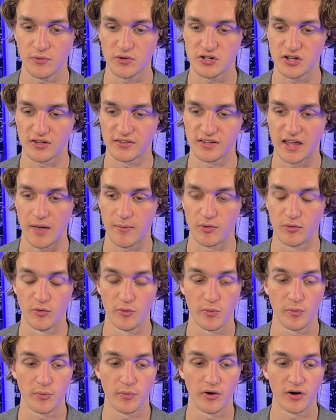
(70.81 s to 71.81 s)
which examined
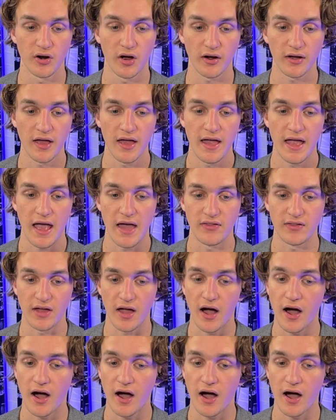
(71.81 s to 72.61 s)
Rupert Murdoch and the